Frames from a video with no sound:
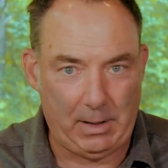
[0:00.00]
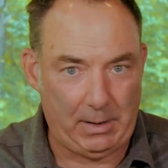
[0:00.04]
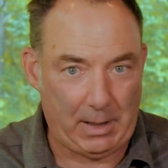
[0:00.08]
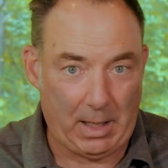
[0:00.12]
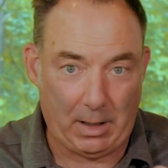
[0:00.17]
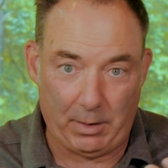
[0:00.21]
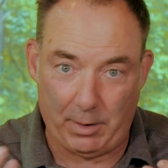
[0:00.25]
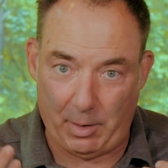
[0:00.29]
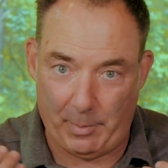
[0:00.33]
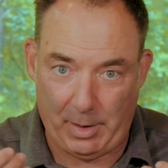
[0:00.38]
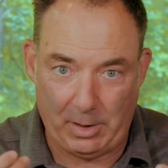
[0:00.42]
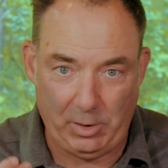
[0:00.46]

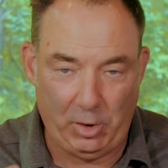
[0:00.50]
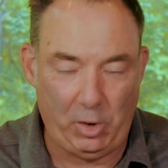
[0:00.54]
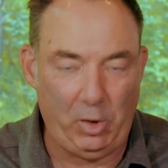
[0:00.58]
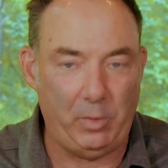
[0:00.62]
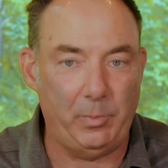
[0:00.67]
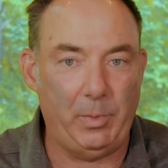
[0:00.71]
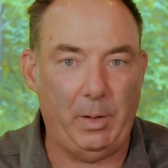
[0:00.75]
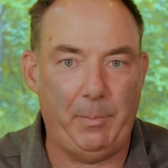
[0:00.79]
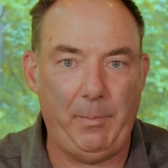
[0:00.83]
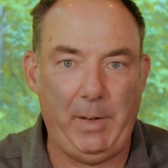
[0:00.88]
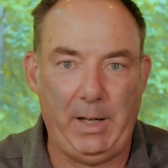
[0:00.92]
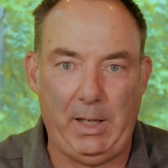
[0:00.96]
don't know about you,
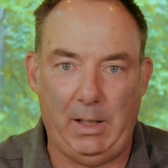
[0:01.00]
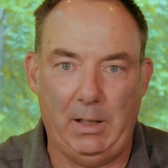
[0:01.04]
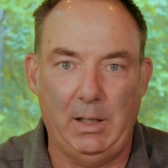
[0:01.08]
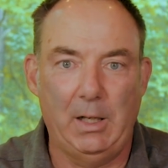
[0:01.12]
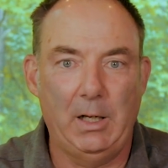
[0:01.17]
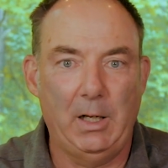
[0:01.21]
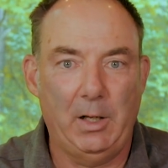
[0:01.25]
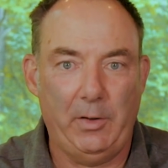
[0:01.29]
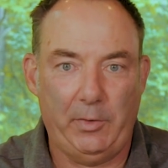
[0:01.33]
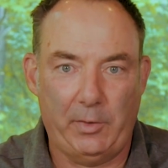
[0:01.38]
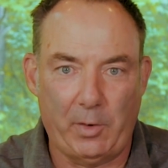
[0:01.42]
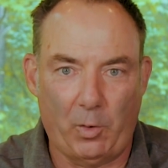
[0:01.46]
but man,
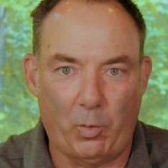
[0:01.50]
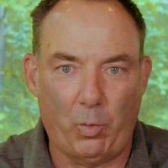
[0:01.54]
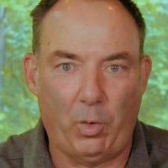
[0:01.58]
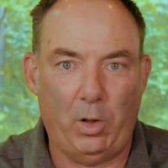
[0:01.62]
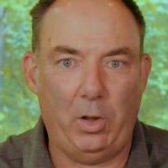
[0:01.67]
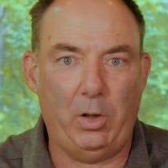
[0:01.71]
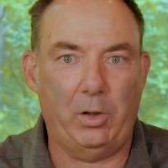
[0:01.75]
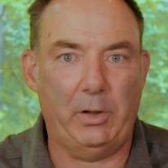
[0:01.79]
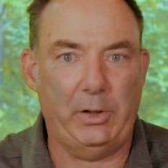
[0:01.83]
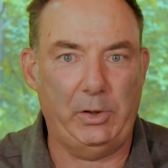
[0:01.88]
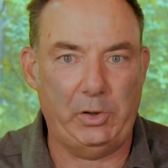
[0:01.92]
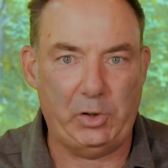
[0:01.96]
the
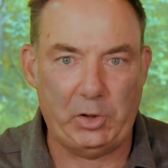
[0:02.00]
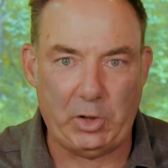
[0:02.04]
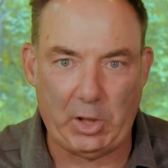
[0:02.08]
world is